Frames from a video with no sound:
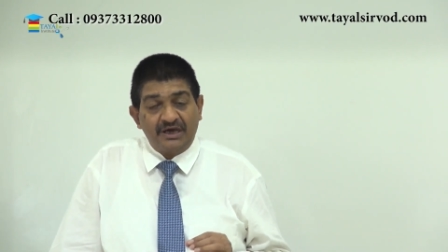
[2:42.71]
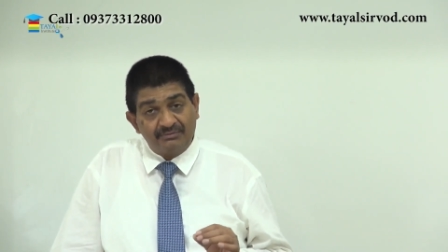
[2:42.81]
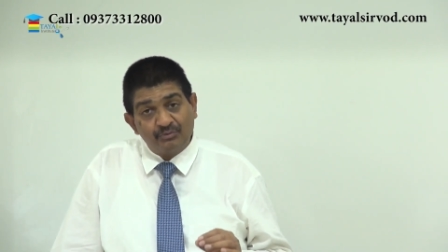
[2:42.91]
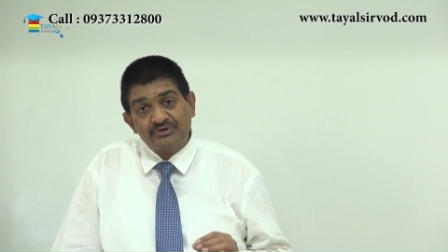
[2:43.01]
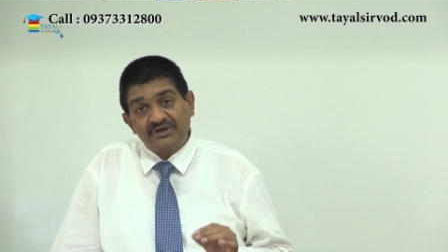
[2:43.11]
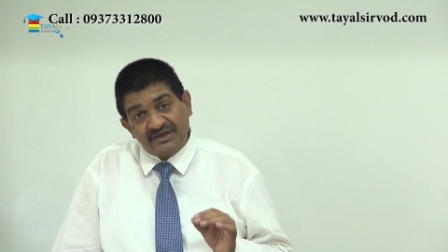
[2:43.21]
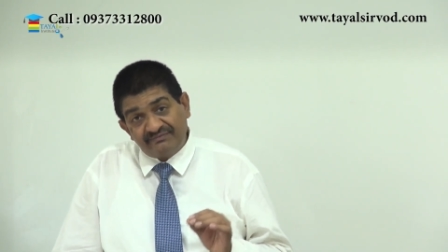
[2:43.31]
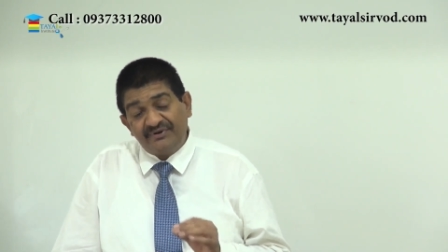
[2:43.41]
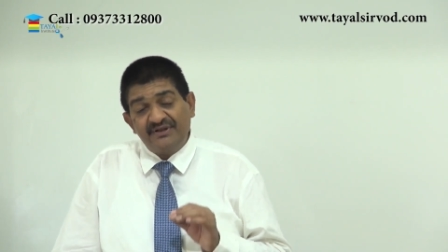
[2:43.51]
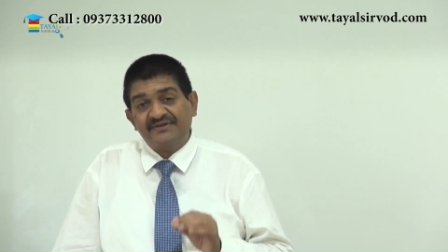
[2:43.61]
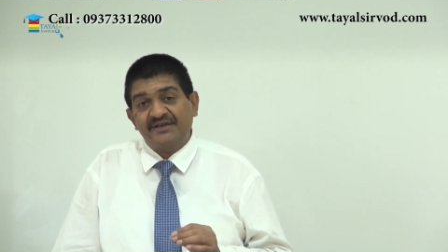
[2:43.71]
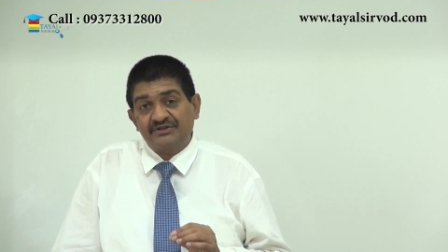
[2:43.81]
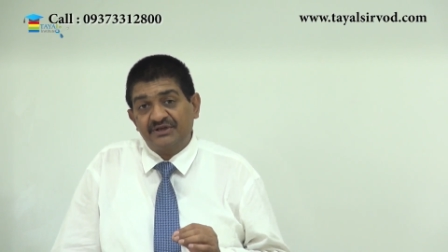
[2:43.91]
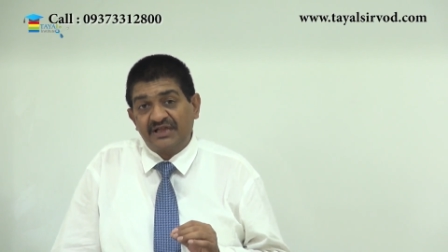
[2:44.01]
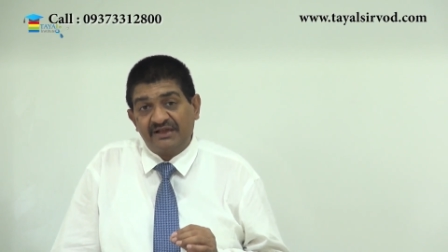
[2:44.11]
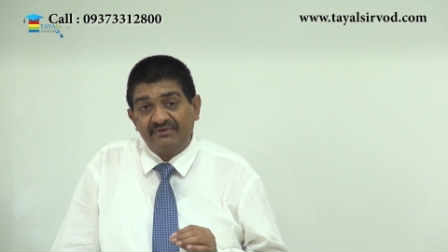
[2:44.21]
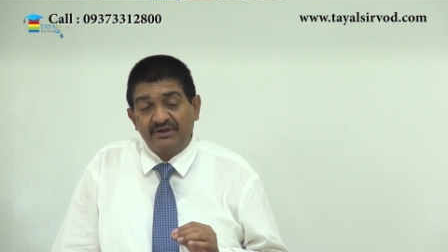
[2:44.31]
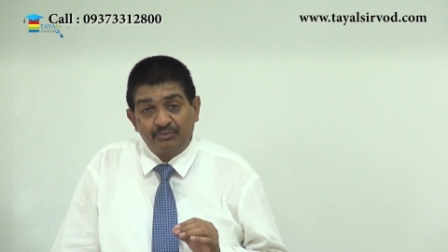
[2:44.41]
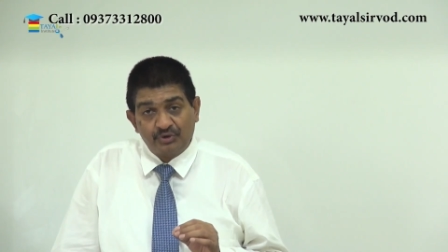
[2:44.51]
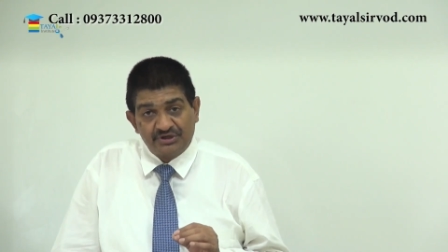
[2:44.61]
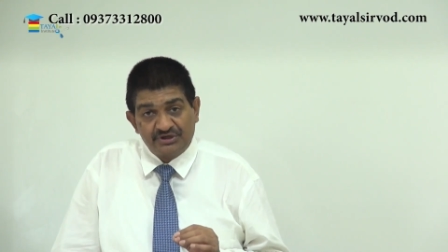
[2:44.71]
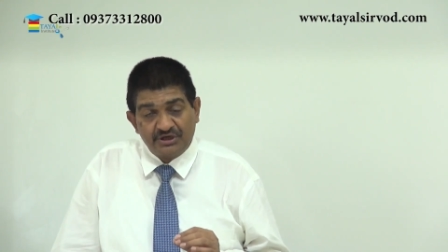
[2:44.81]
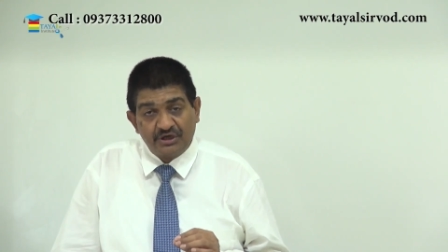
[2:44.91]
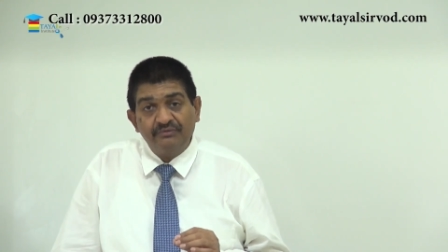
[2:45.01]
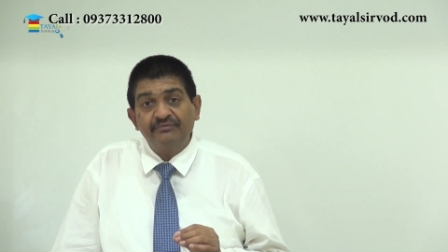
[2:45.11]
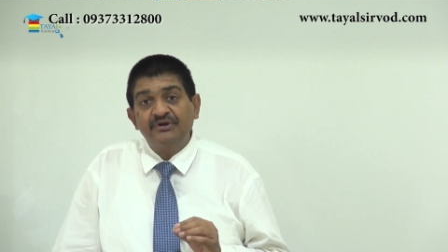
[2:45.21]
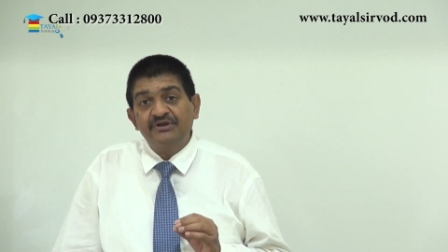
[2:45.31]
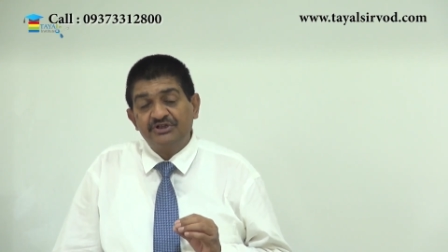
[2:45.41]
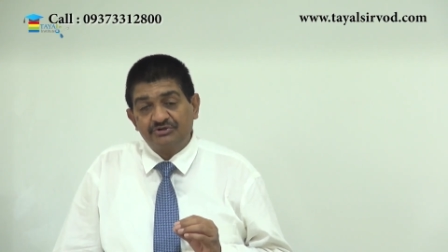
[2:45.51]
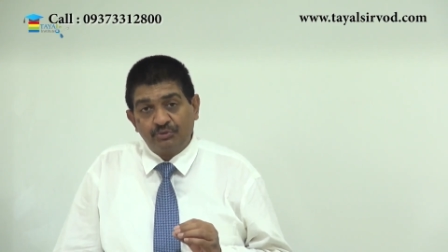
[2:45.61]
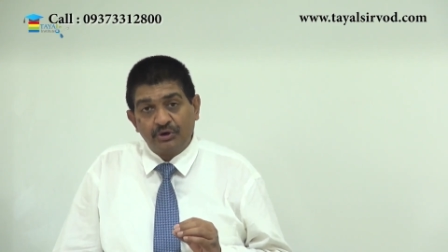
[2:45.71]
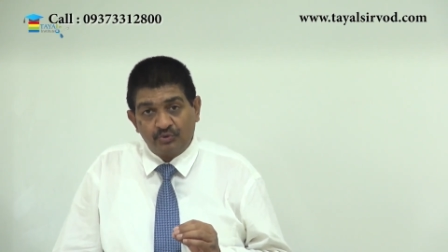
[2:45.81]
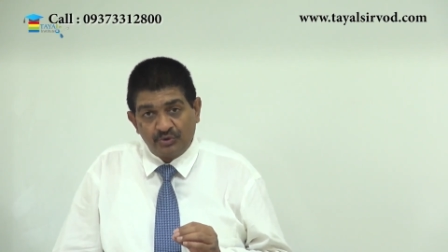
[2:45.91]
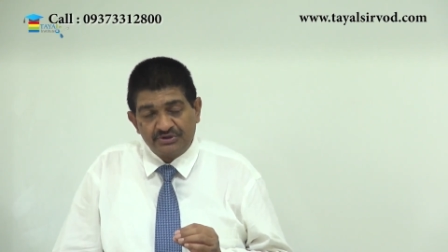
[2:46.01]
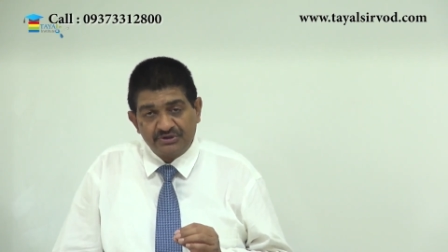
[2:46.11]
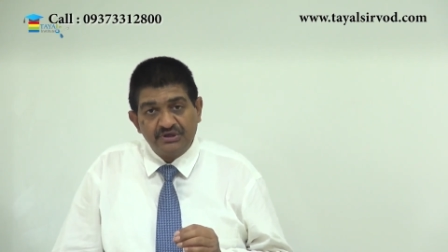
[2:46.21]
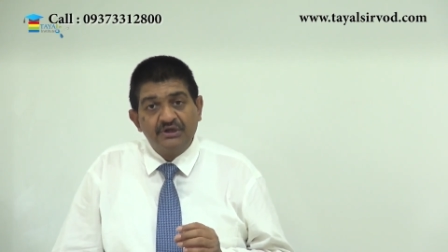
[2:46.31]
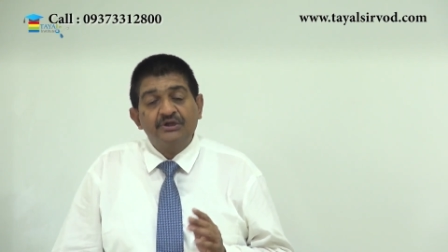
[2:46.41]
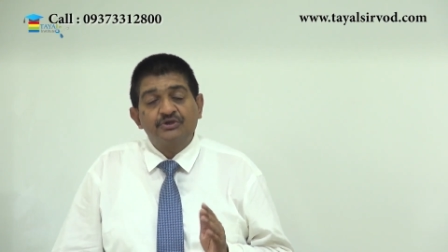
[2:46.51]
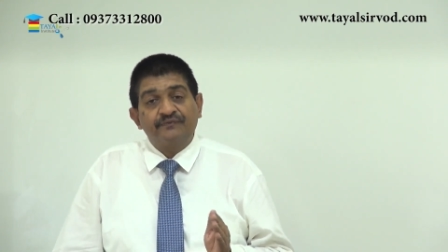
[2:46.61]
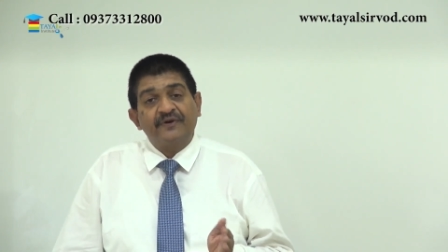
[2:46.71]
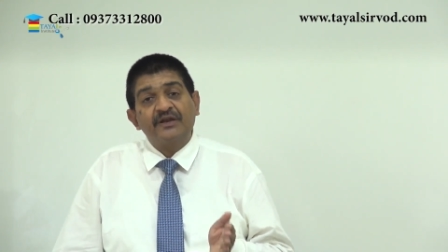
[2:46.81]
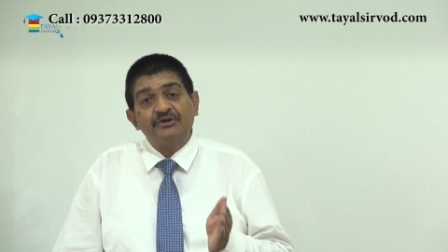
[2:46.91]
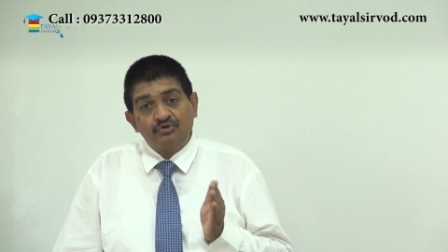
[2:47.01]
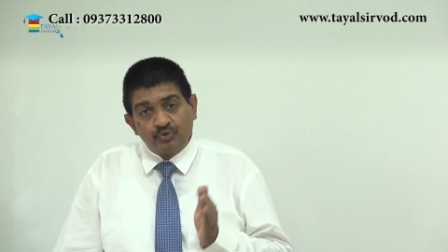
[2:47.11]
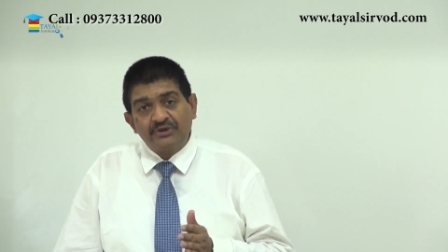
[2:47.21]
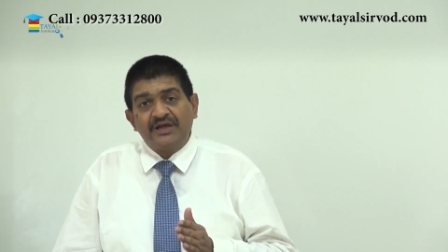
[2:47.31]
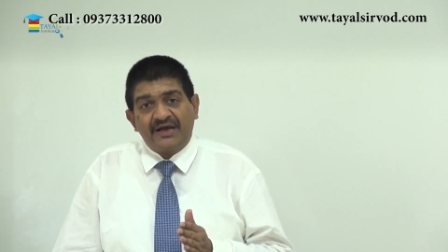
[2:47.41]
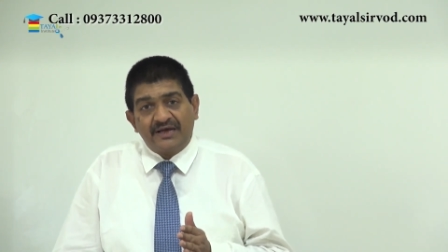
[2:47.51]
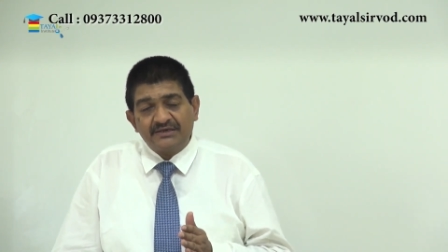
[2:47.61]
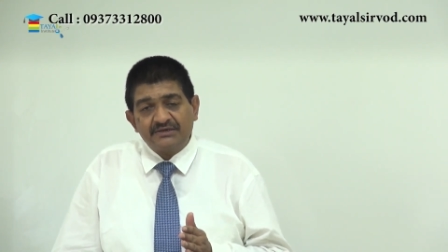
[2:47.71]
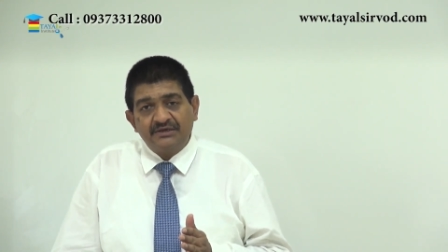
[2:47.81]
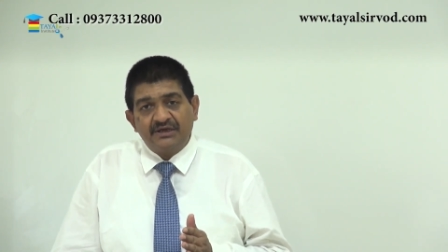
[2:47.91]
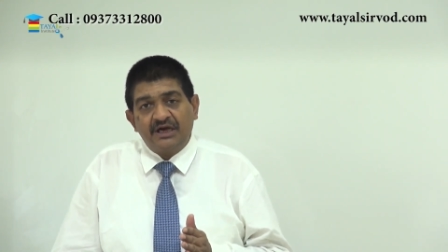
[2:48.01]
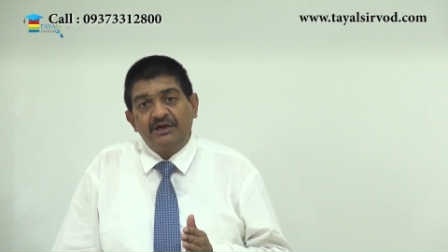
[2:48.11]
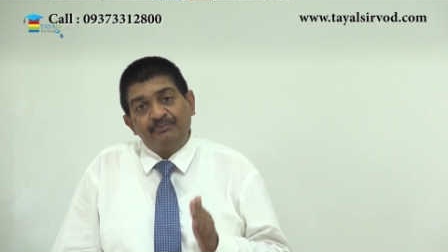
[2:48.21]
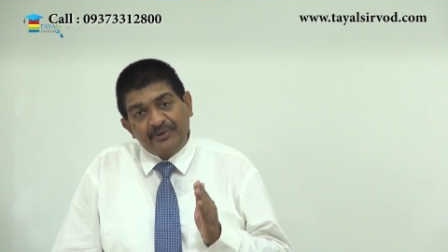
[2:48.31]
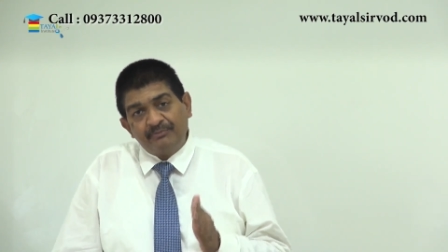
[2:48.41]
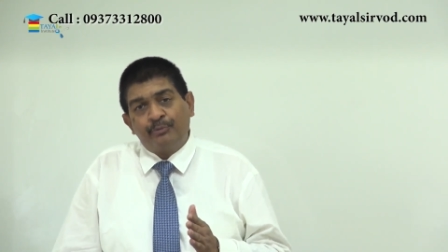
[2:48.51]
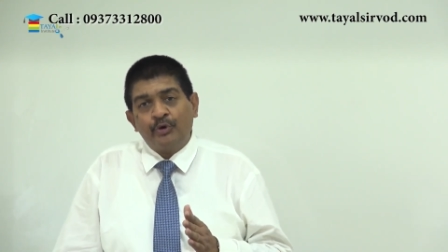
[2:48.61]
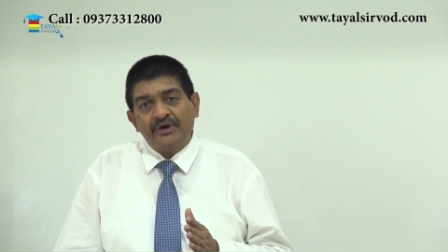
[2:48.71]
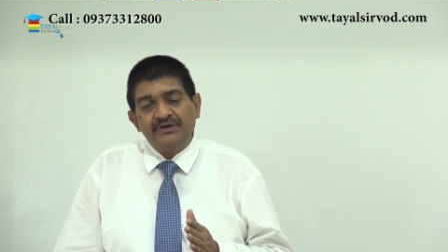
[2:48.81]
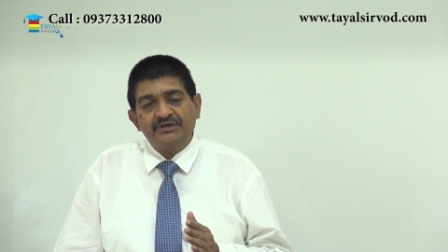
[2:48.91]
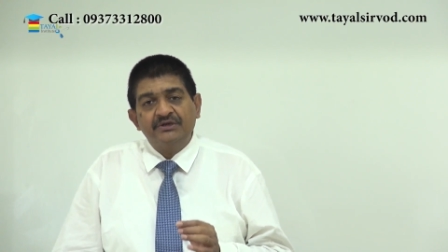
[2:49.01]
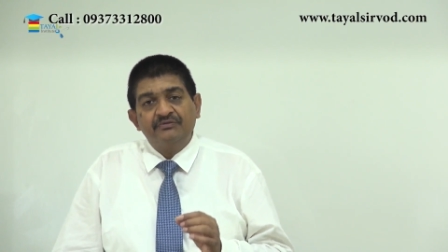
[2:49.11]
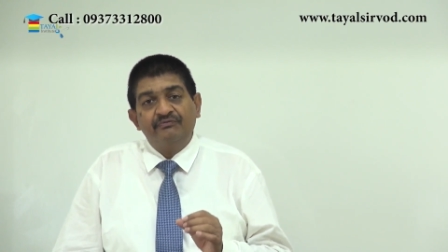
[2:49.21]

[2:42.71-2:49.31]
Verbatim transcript: almost every section is having a potential of small question so when i do that i'll pinpoint